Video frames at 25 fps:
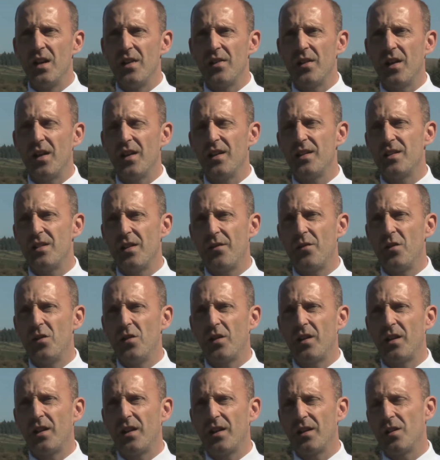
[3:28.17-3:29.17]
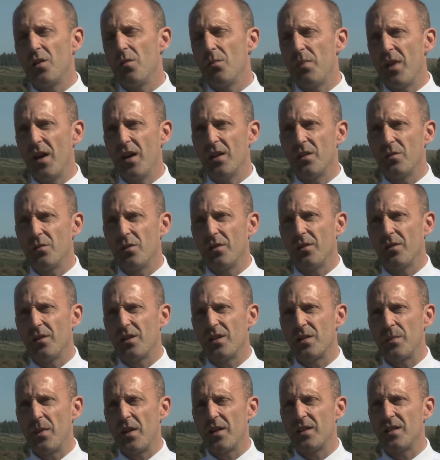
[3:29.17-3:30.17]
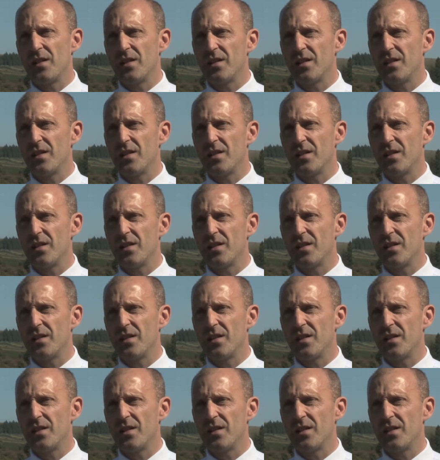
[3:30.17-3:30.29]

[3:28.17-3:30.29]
That is, if you look at it compared to other aspects,